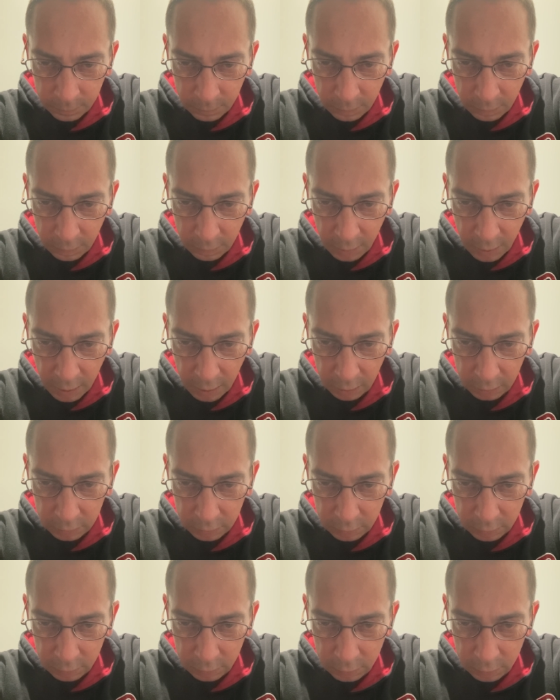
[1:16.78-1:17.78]
not
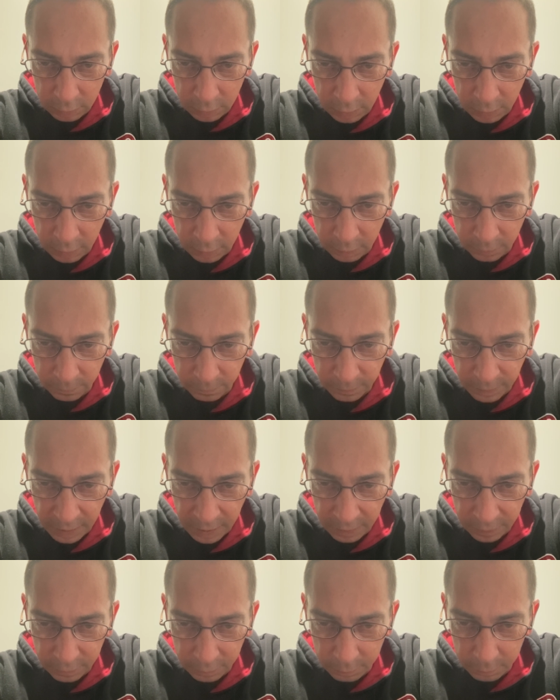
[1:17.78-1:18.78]

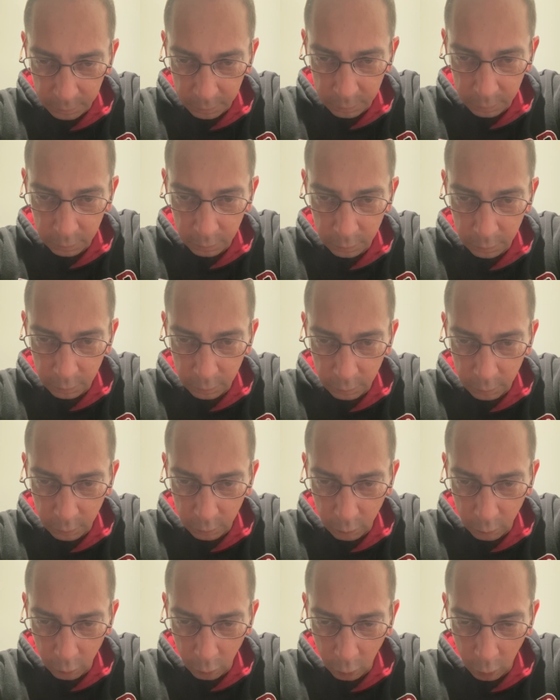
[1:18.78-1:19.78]
fathom
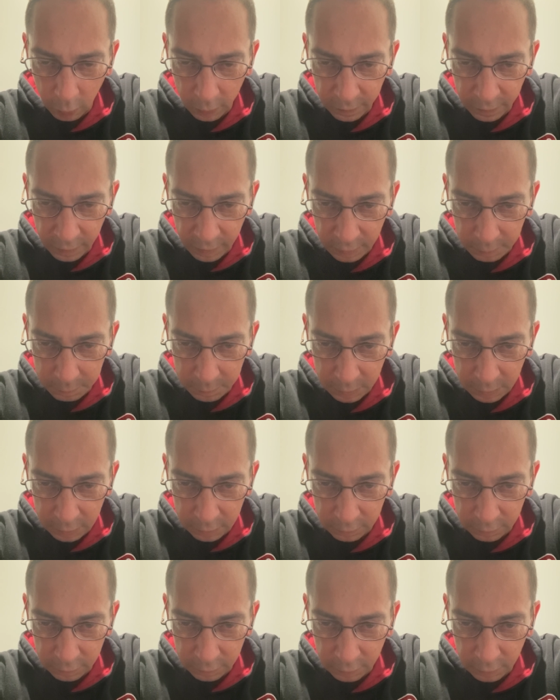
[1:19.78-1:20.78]
what that
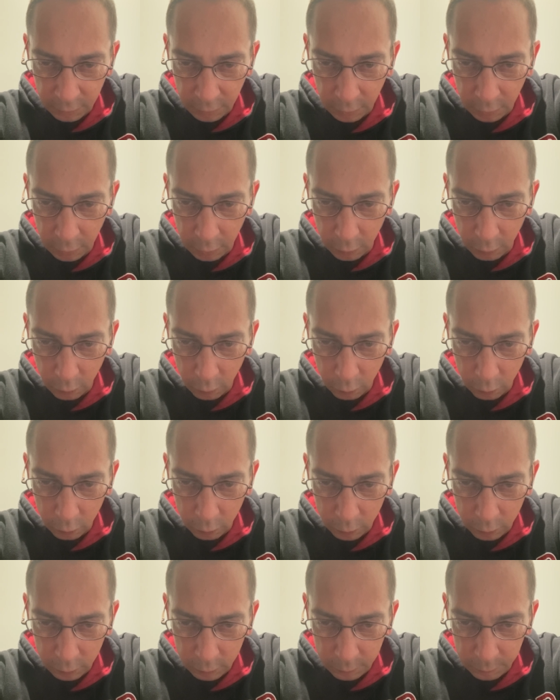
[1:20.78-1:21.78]
means
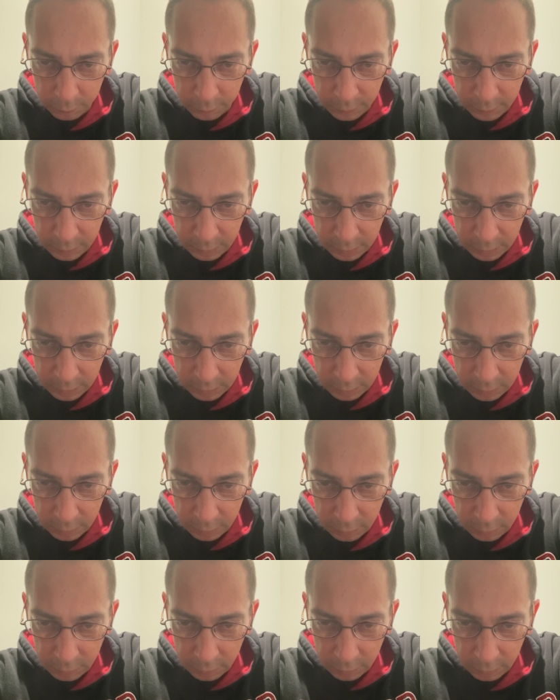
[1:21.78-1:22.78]
would be
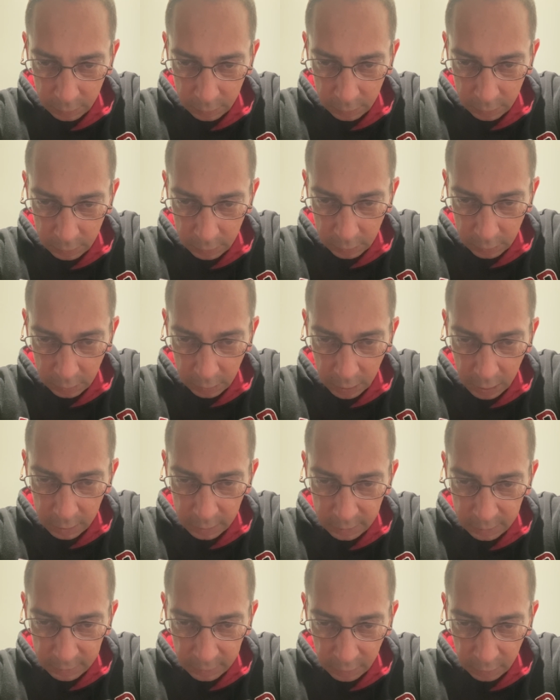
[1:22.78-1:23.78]

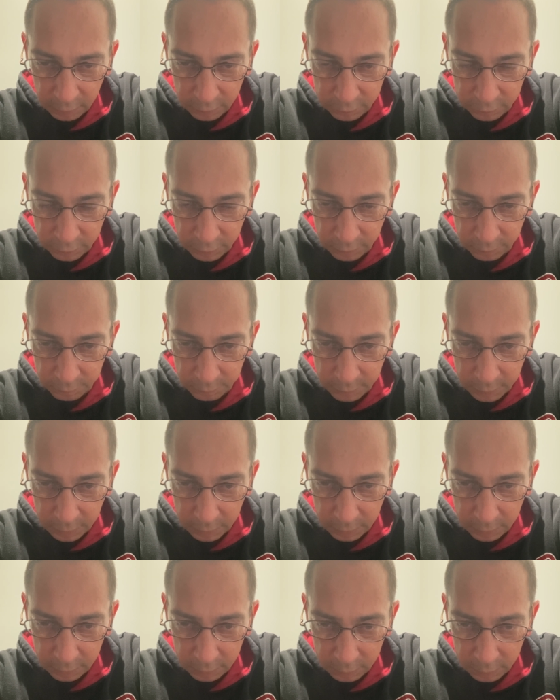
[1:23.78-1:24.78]
unintelligent of me.